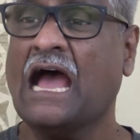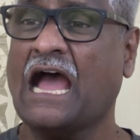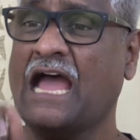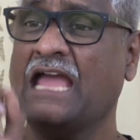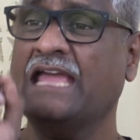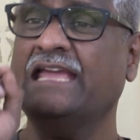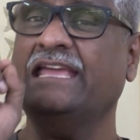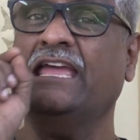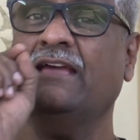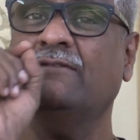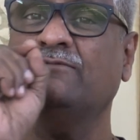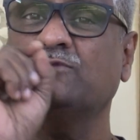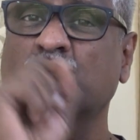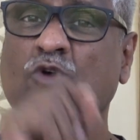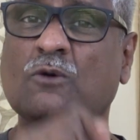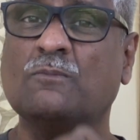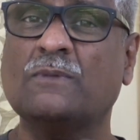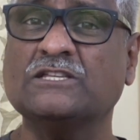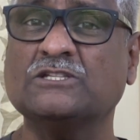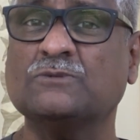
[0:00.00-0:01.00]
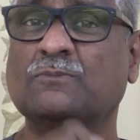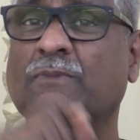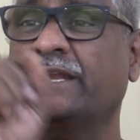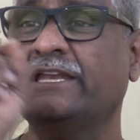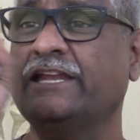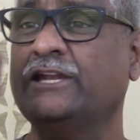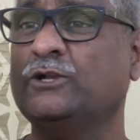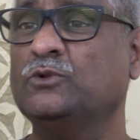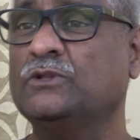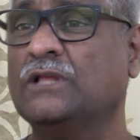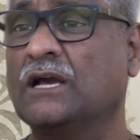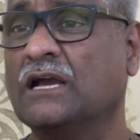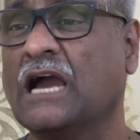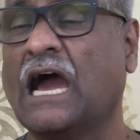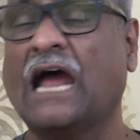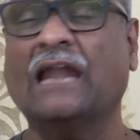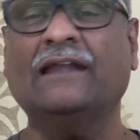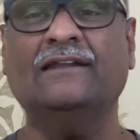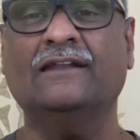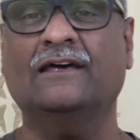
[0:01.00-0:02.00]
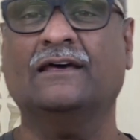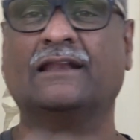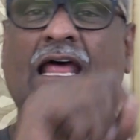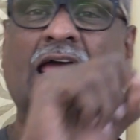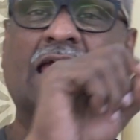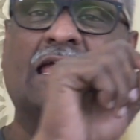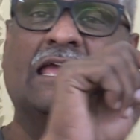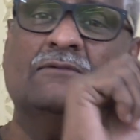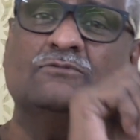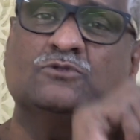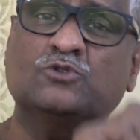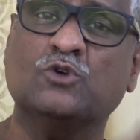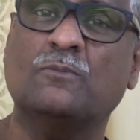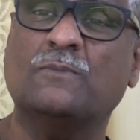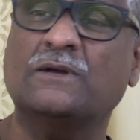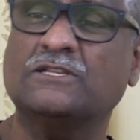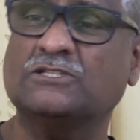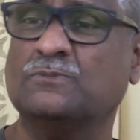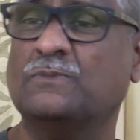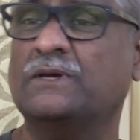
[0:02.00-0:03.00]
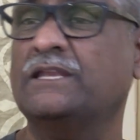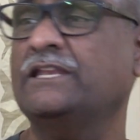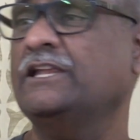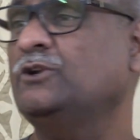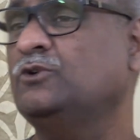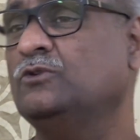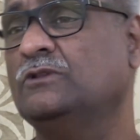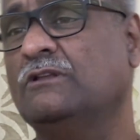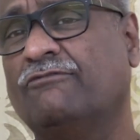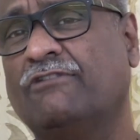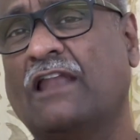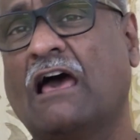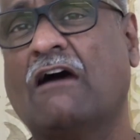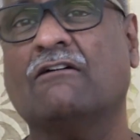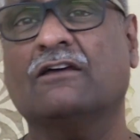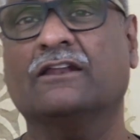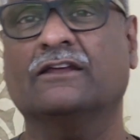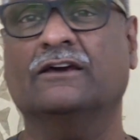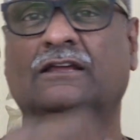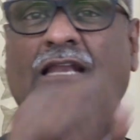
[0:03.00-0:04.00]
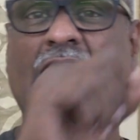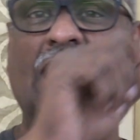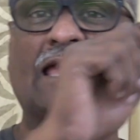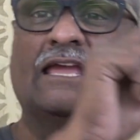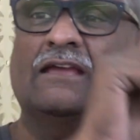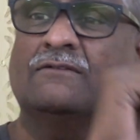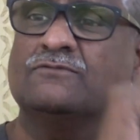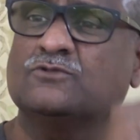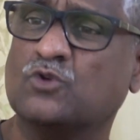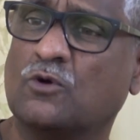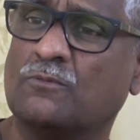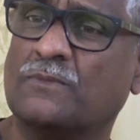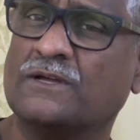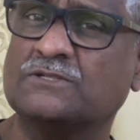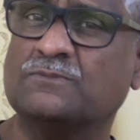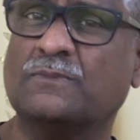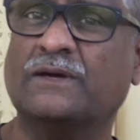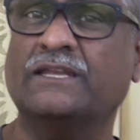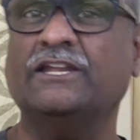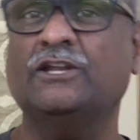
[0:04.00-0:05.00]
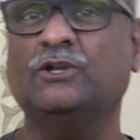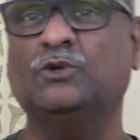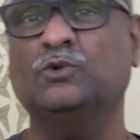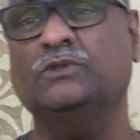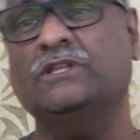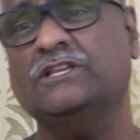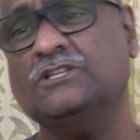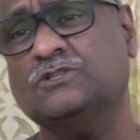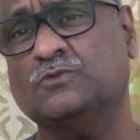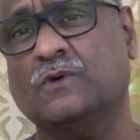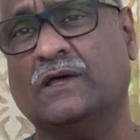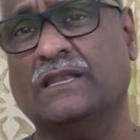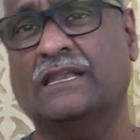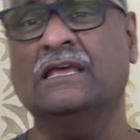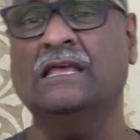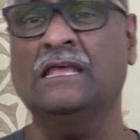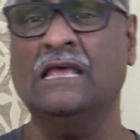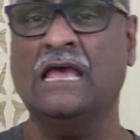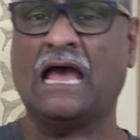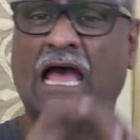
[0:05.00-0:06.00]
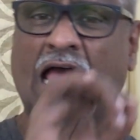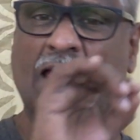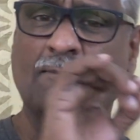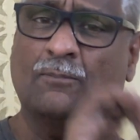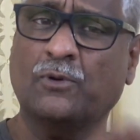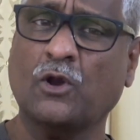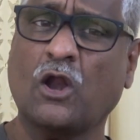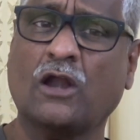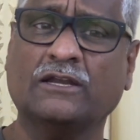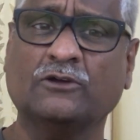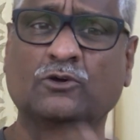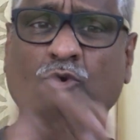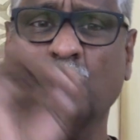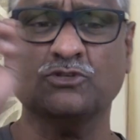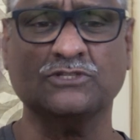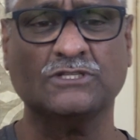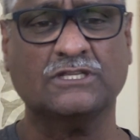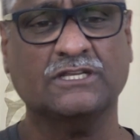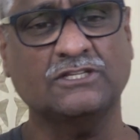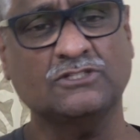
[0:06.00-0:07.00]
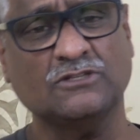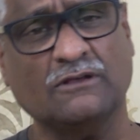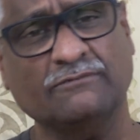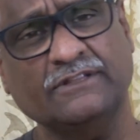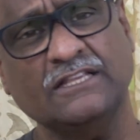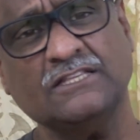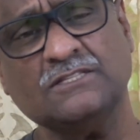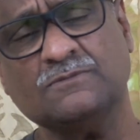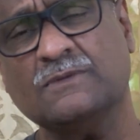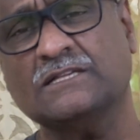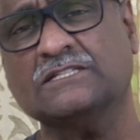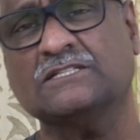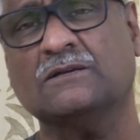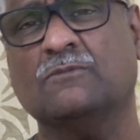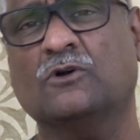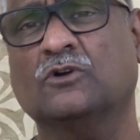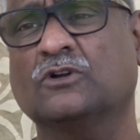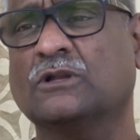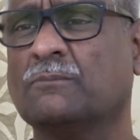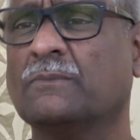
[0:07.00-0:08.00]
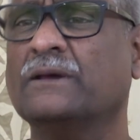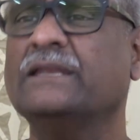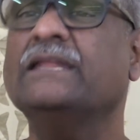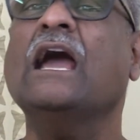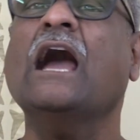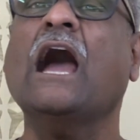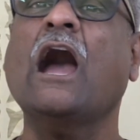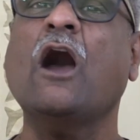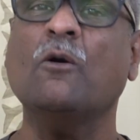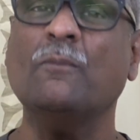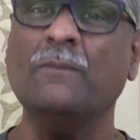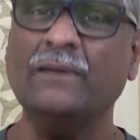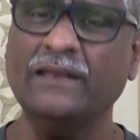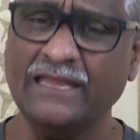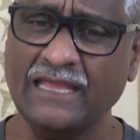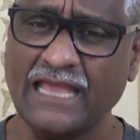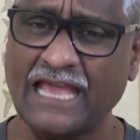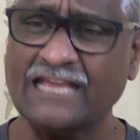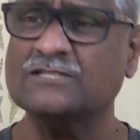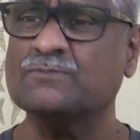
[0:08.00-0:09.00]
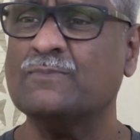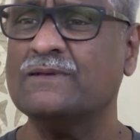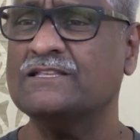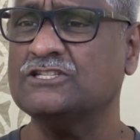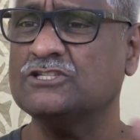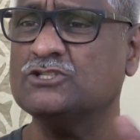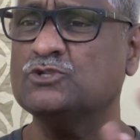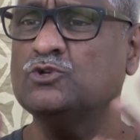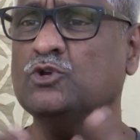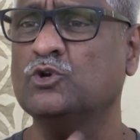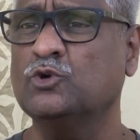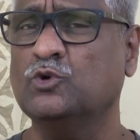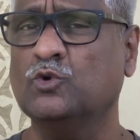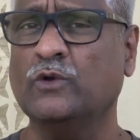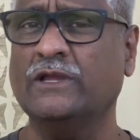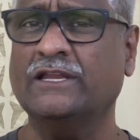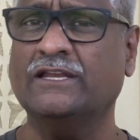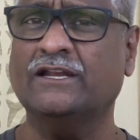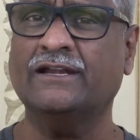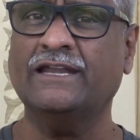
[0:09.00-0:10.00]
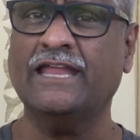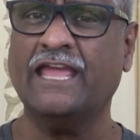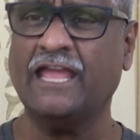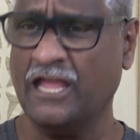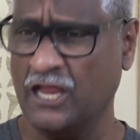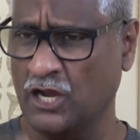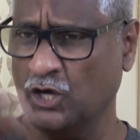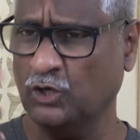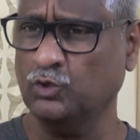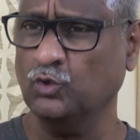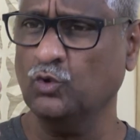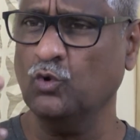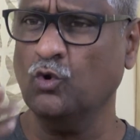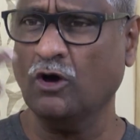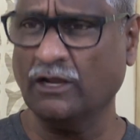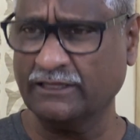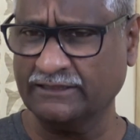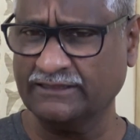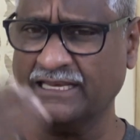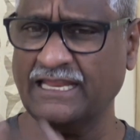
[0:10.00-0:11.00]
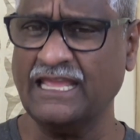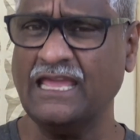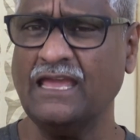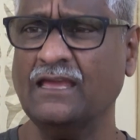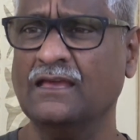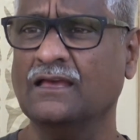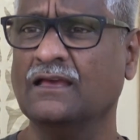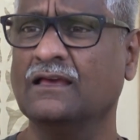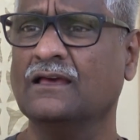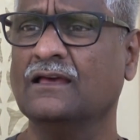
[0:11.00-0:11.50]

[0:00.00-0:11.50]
I gave so much money to the gardener, I gave so much money to the flower girl, I gave so much money to this one, I brought groceries of this much amount of money. How many expenses do you do in a day? 2 or 3?